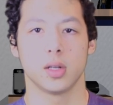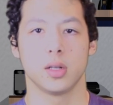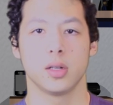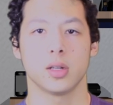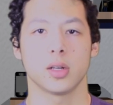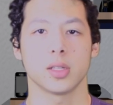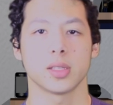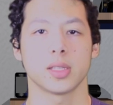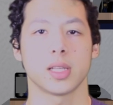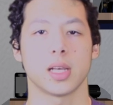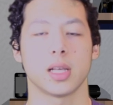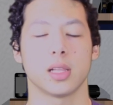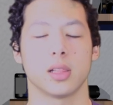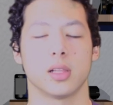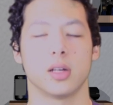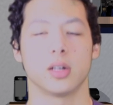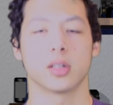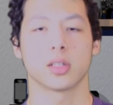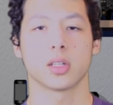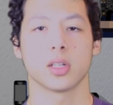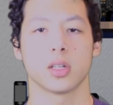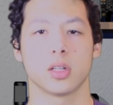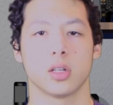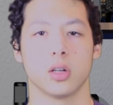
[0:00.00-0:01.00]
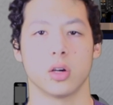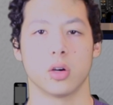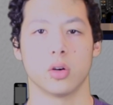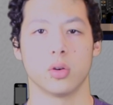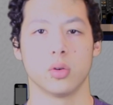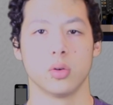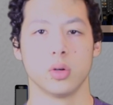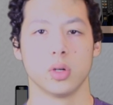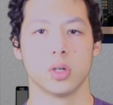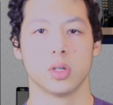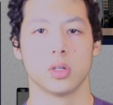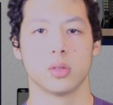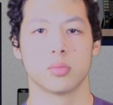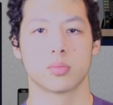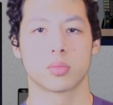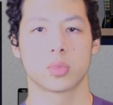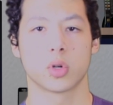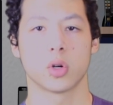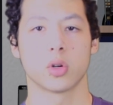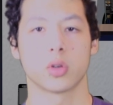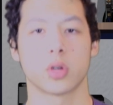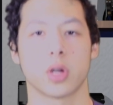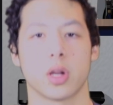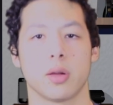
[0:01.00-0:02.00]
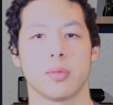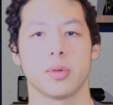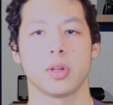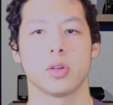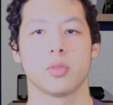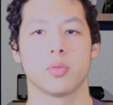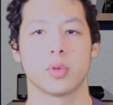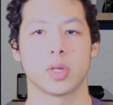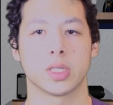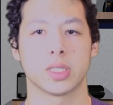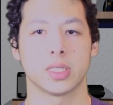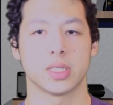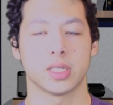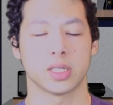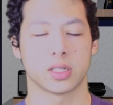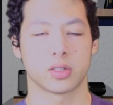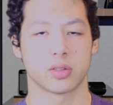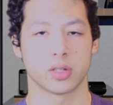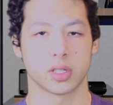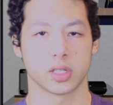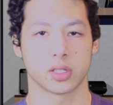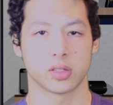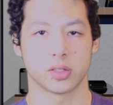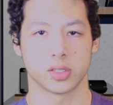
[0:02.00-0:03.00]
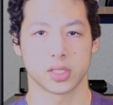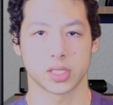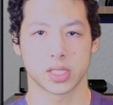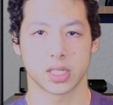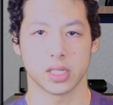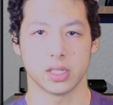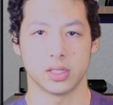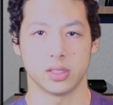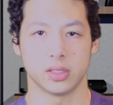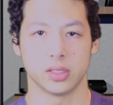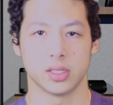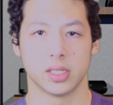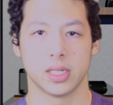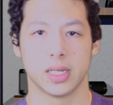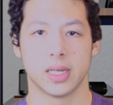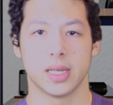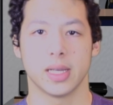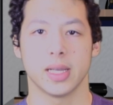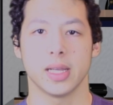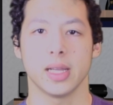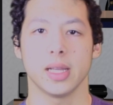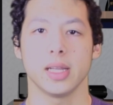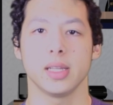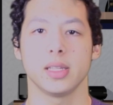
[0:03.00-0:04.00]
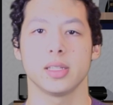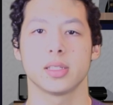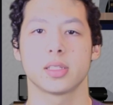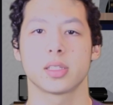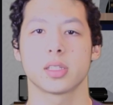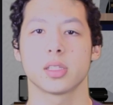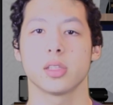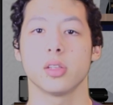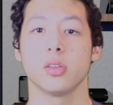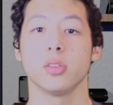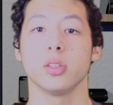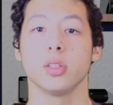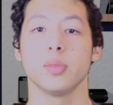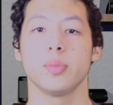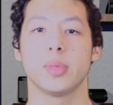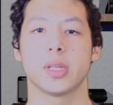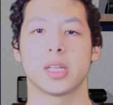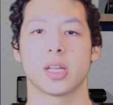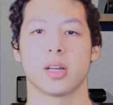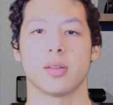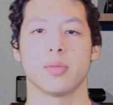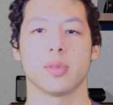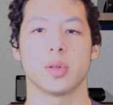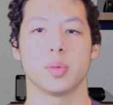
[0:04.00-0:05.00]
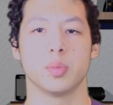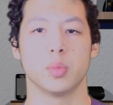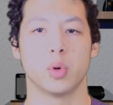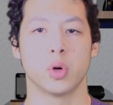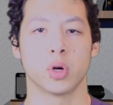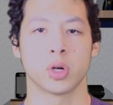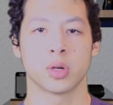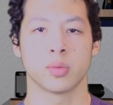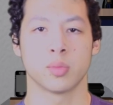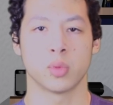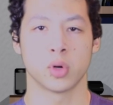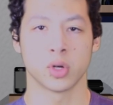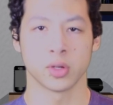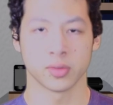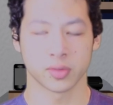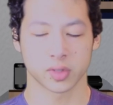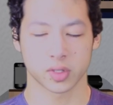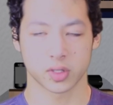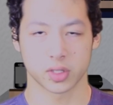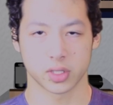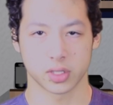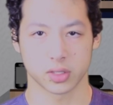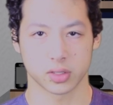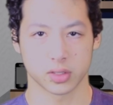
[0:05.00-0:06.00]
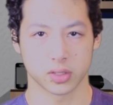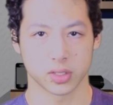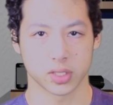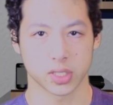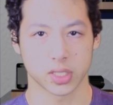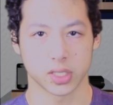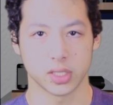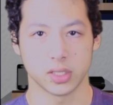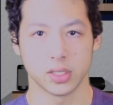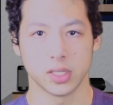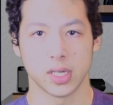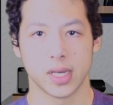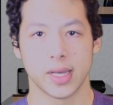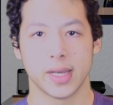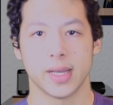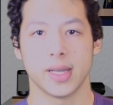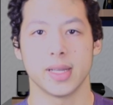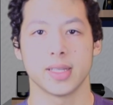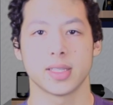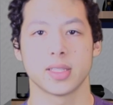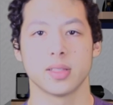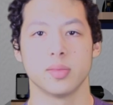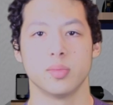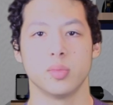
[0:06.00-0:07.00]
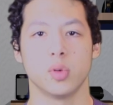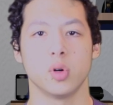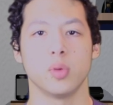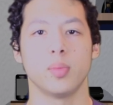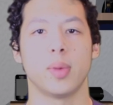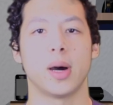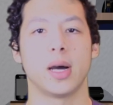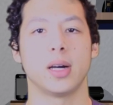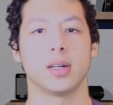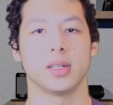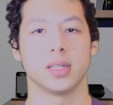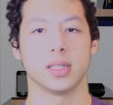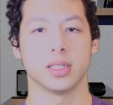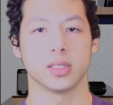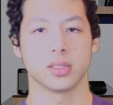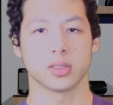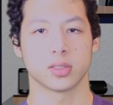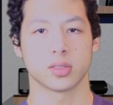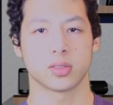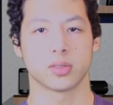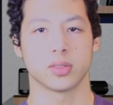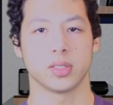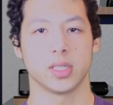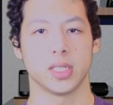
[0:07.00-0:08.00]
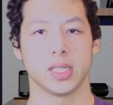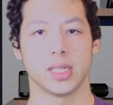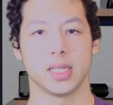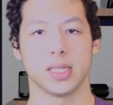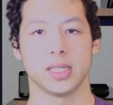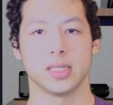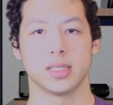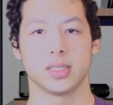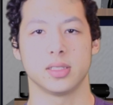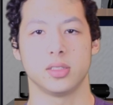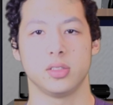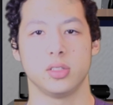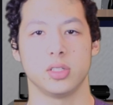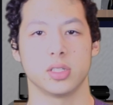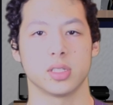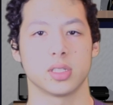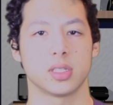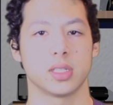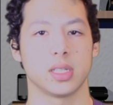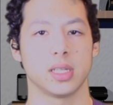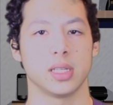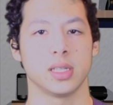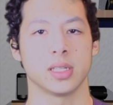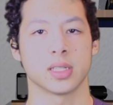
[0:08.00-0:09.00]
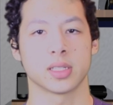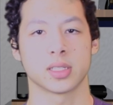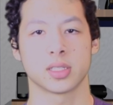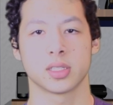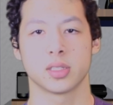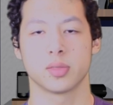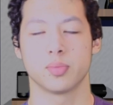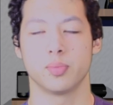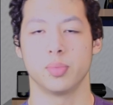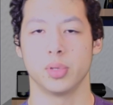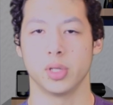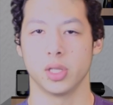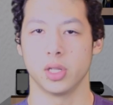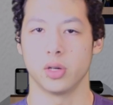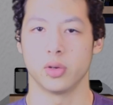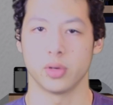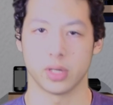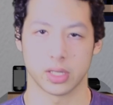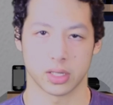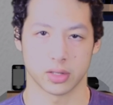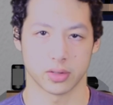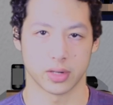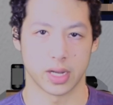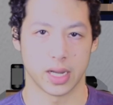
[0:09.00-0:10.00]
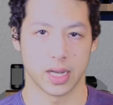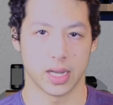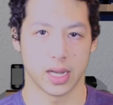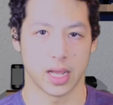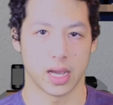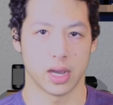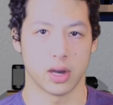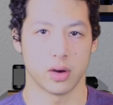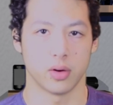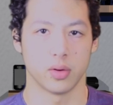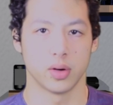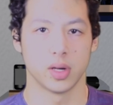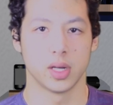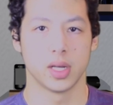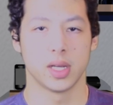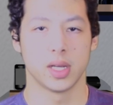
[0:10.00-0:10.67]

Not that long ago, programming wasn't a critical skill. It is slowly becoming more and more of a critical skill as the mobile industry is just exploding right now,